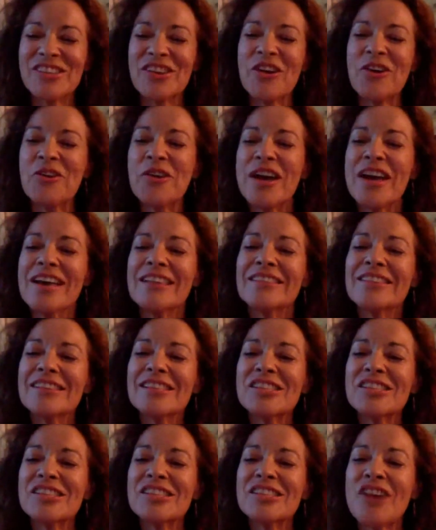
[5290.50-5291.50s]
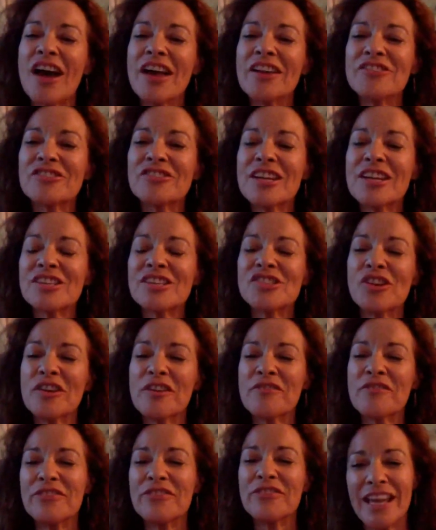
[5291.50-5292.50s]
so this Tantra
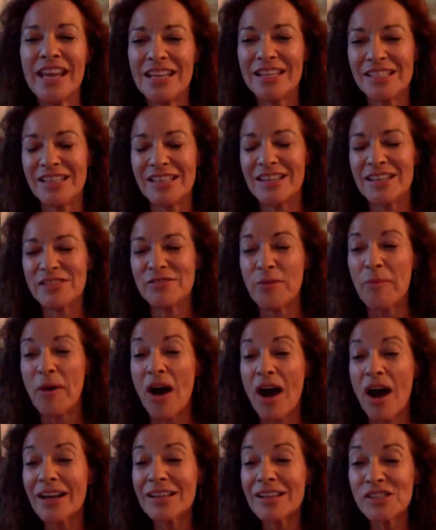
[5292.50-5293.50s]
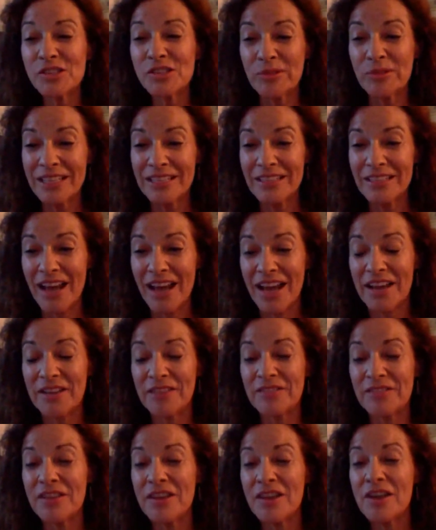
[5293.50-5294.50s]
certification is from August
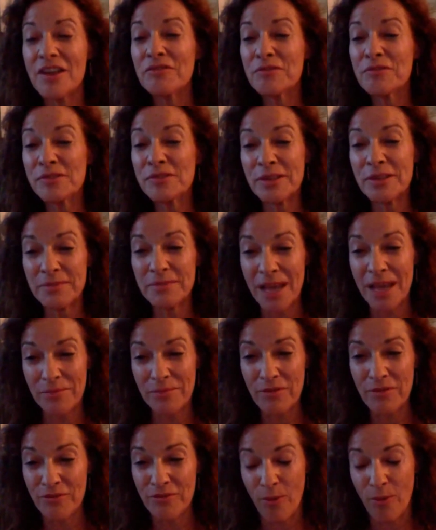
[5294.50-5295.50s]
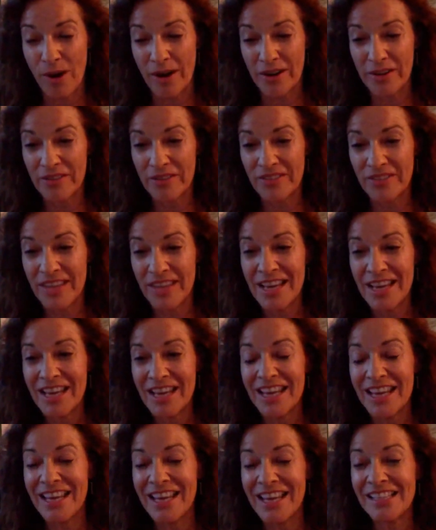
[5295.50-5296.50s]
29th through September 4th.
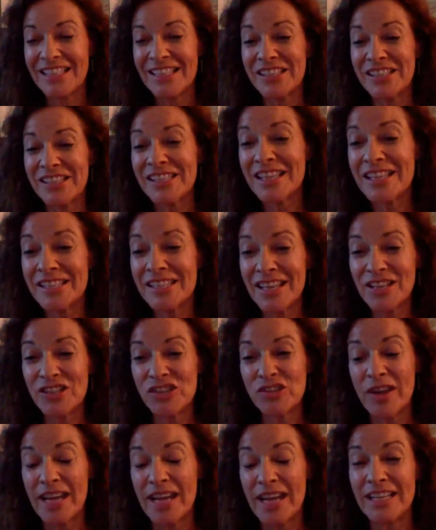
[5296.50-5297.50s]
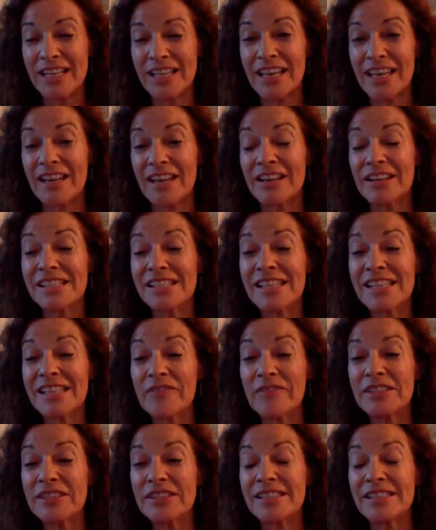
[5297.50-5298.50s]
It's a 6-day training, and on the
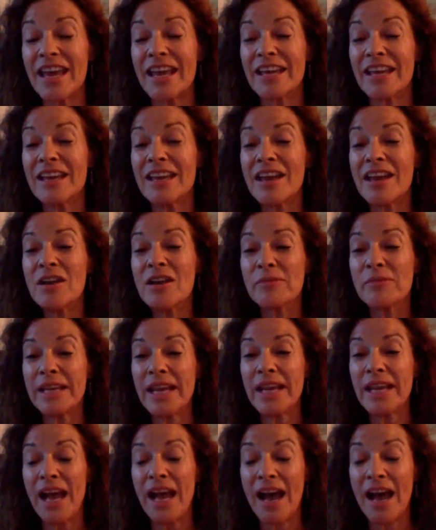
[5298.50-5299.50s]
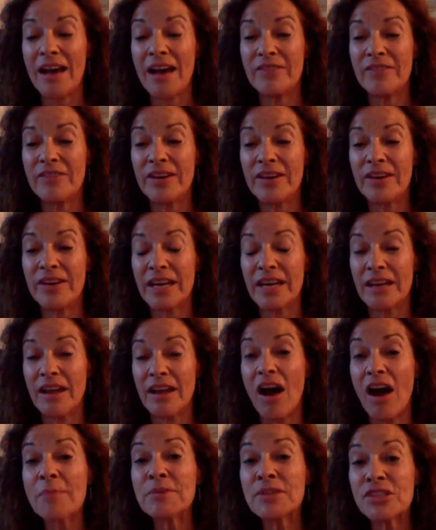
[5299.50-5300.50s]
7th day, we have
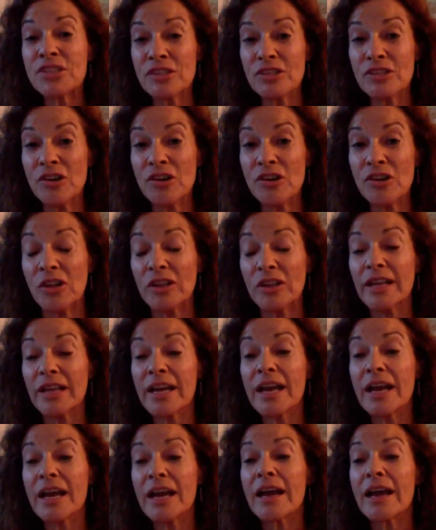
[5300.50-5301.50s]
an optional